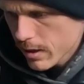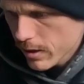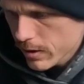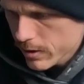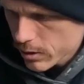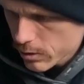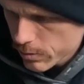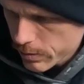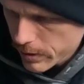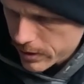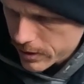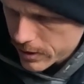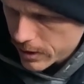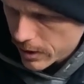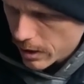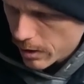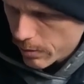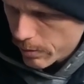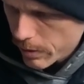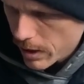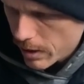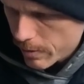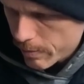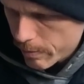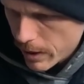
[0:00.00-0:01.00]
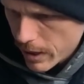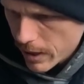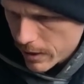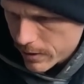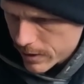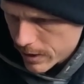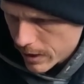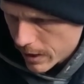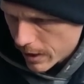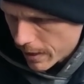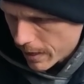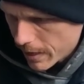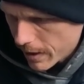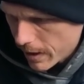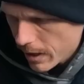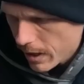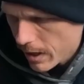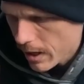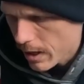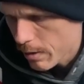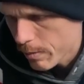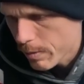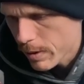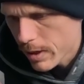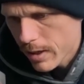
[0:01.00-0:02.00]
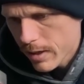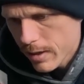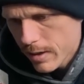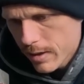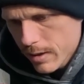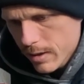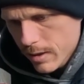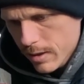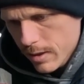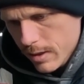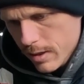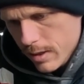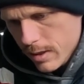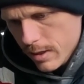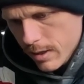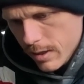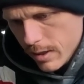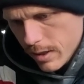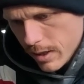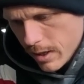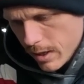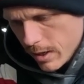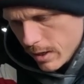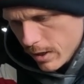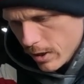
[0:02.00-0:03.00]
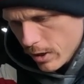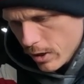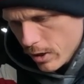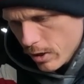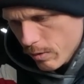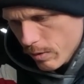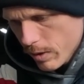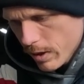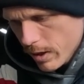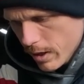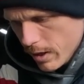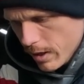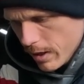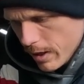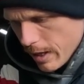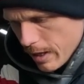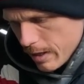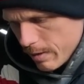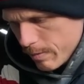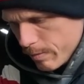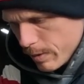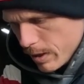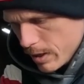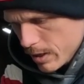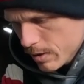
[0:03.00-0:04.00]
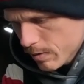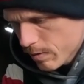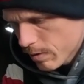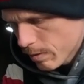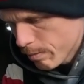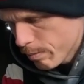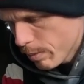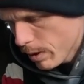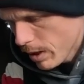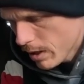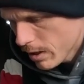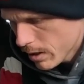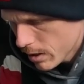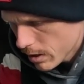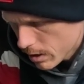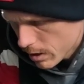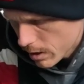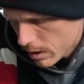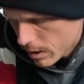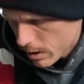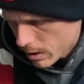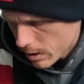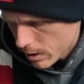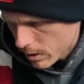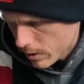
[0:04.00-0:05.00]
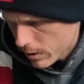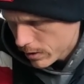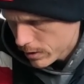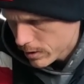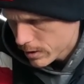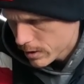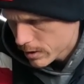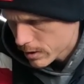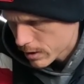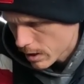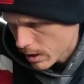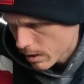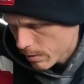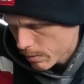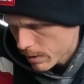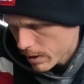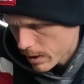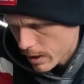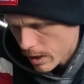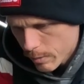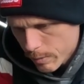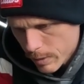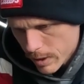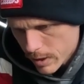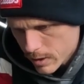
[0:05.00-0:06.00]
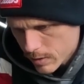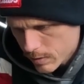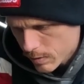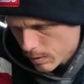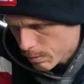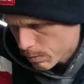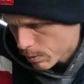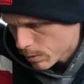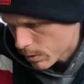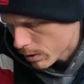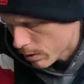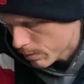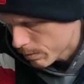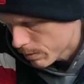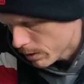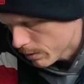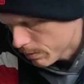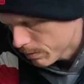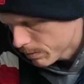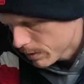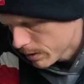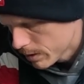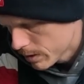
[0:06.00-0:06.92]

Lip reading: I was almost thinking about mounting it there, but I don't know whether that much of a bend in the hose is going to be that much of a problem.